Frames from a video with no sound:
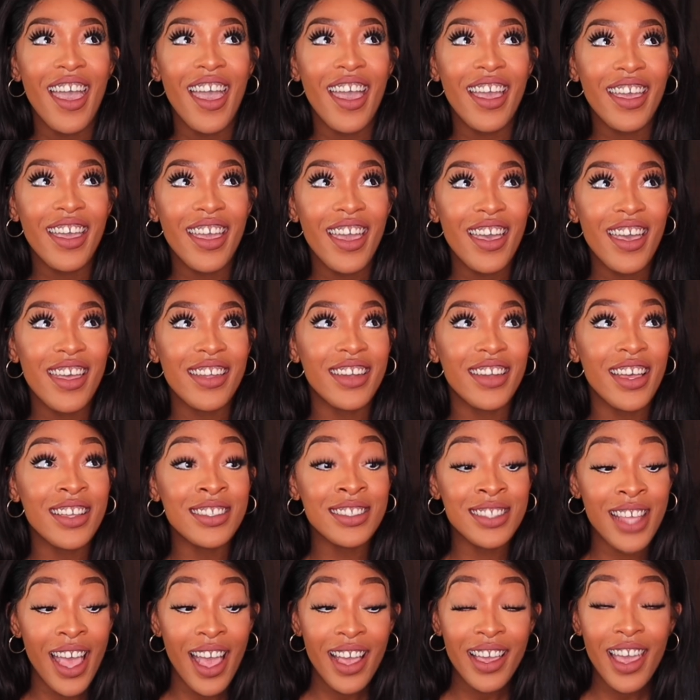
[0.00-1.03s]

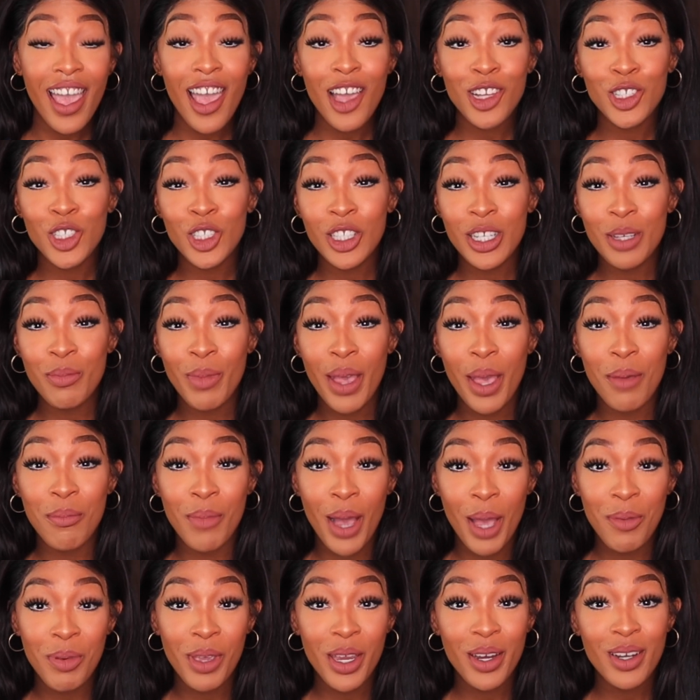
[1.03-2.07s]
And Zach actually met
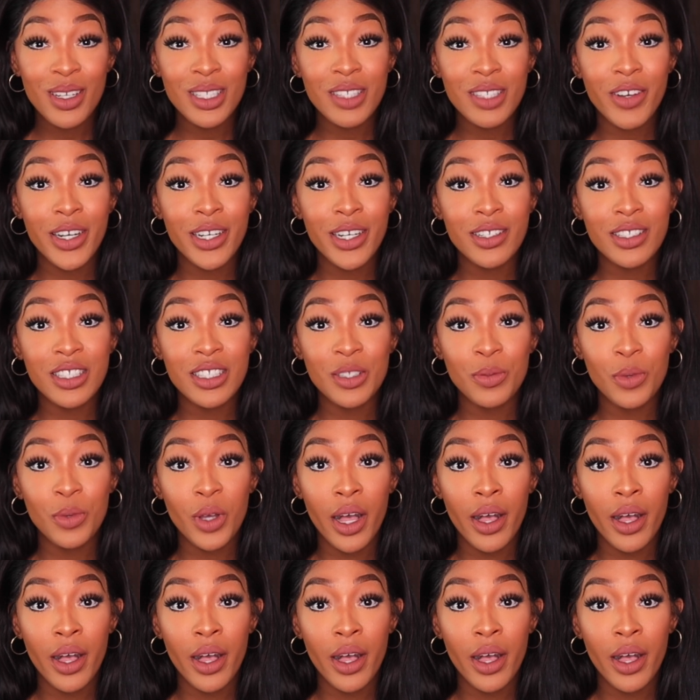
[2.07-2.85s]
my parents first.